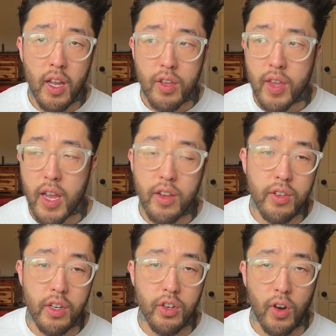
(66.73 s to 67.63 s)
You can use
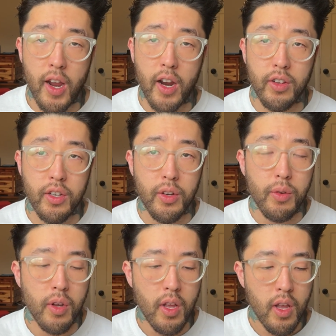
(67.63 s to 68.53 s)
it in dry hair too,
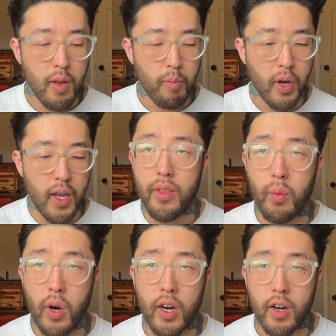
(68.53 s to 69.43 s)
but the
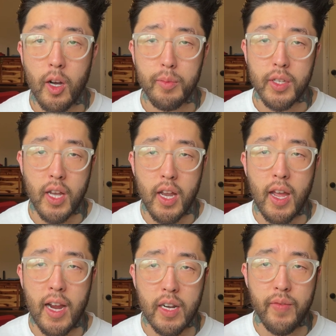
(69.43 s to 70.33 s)
water helps to kind of
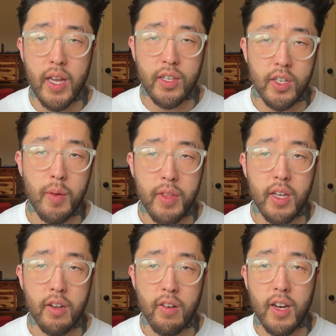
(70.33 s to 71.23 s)
activate some of the
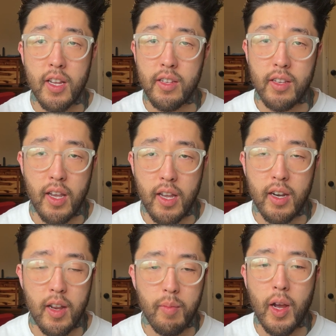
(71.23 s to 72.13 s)
ingredients, and
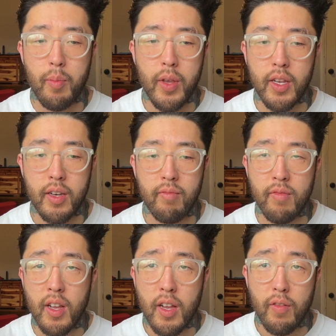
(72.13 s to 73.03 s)
in my opinion,
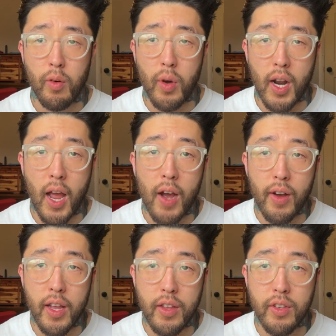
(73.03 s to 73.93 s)
for how
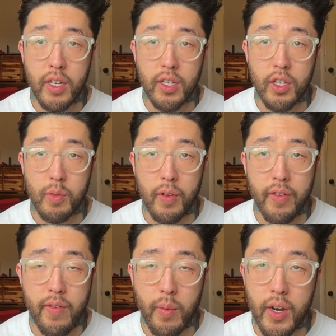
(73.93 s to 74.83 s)
I use it, it's just my
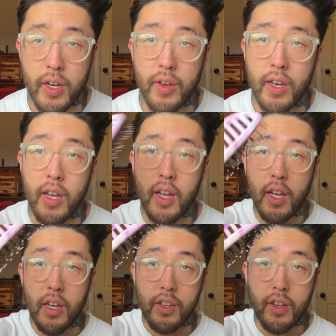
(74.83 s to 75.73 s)
favorite way to do it.
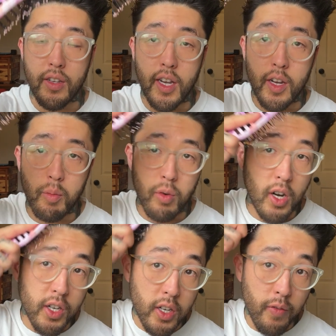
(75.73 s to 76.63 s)
So you can take your
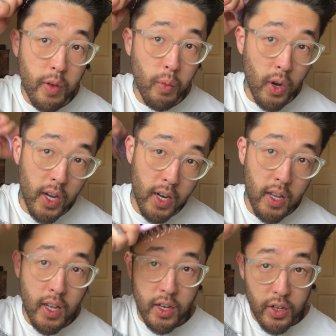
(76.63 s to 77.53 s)
brush, and if you want,
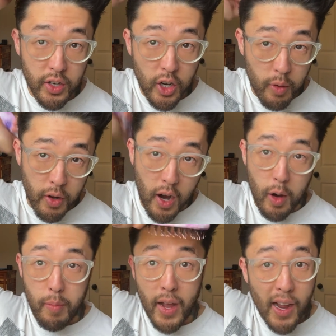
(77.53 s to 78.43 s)
just comb your hair
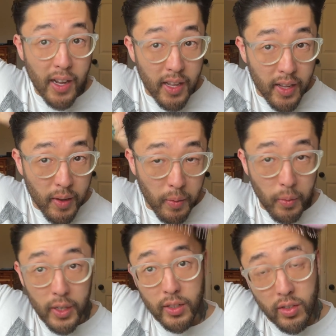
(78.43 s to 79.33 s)
back
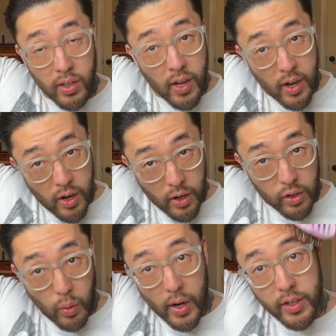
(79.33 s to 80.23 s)
once or
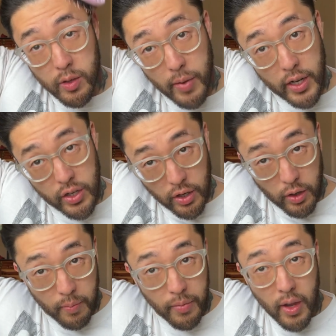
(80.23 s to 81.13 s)
twice to make
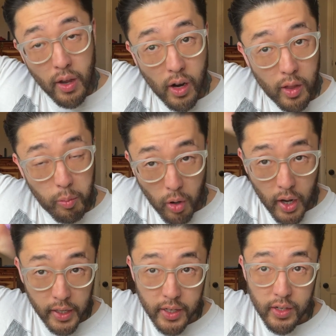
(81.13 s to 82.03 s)
sure all the
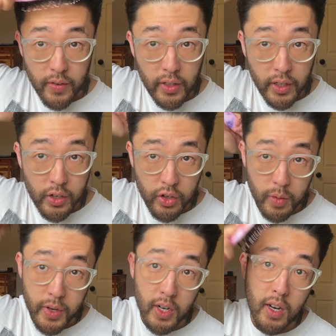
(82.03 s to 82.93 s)
product is evenly
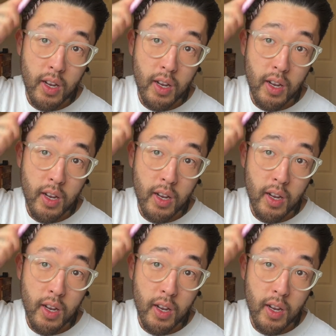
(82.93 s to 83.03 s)
distributed.